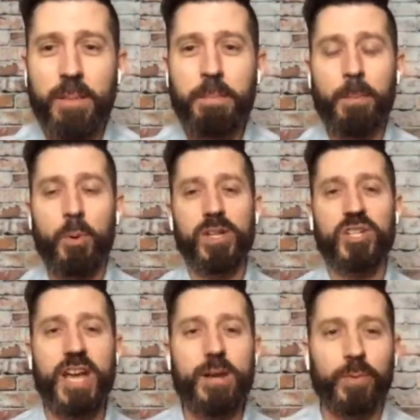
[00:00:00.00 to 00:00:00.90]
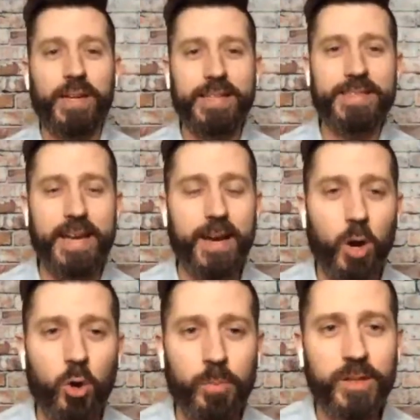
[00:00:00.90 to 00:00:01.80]
My boy Jay Ring is at
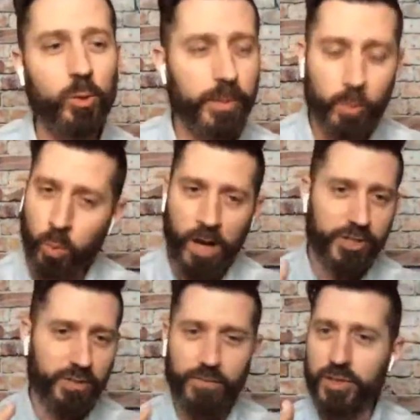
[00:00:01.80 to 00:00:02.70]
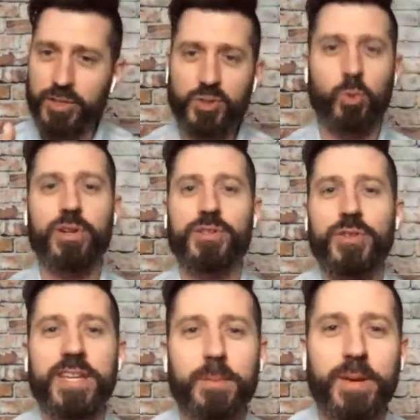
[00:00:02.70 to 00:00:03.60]
home. He'll be watching for the story so
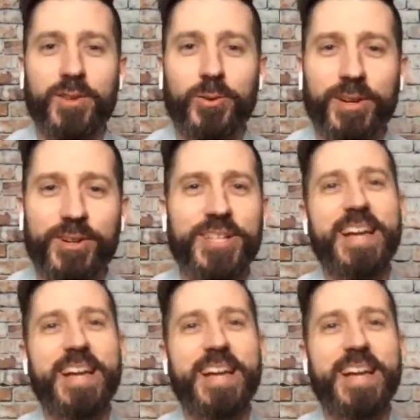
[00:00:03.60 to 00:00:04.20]
that he can pick the winners.